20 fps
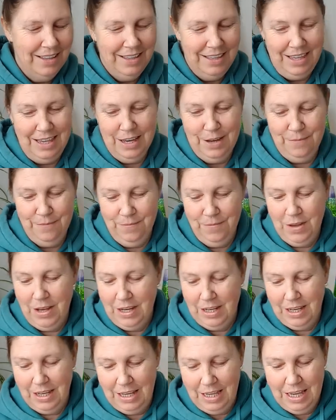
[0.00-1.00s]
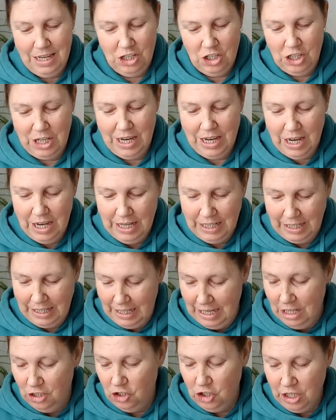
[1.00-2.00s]
Yeah, I get you. I
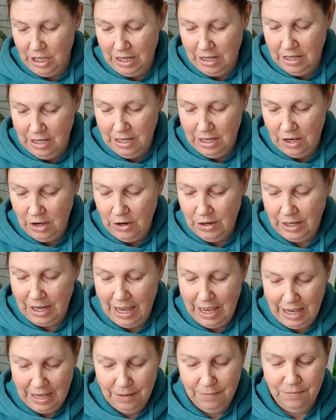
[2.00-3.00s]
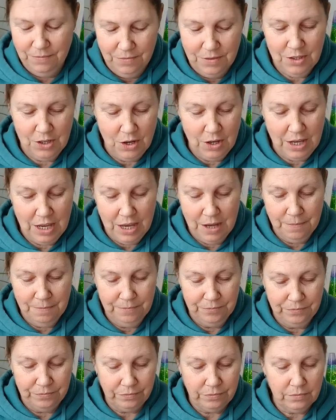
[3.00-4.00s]
get you. Okay, so yeah.
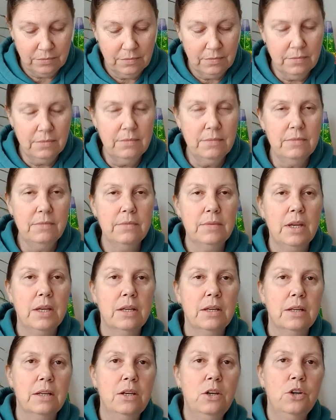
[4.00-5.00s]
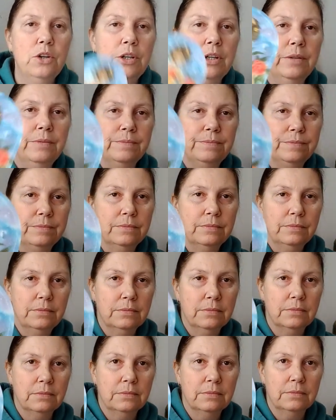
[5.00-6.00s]
Look,
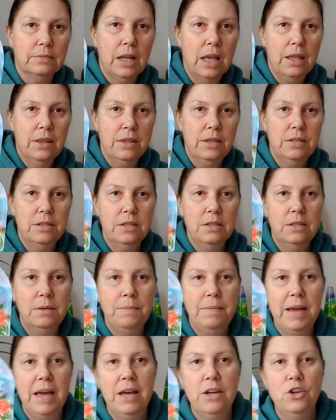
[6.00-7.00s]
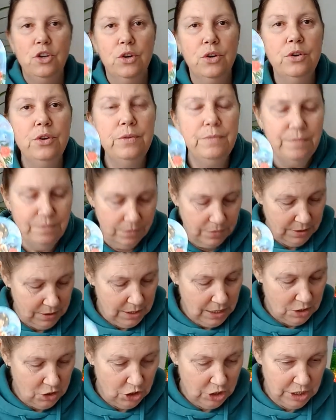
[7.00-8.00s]
this is about you,
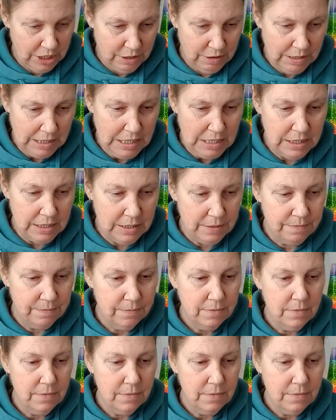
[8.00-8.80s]
Sagittarius,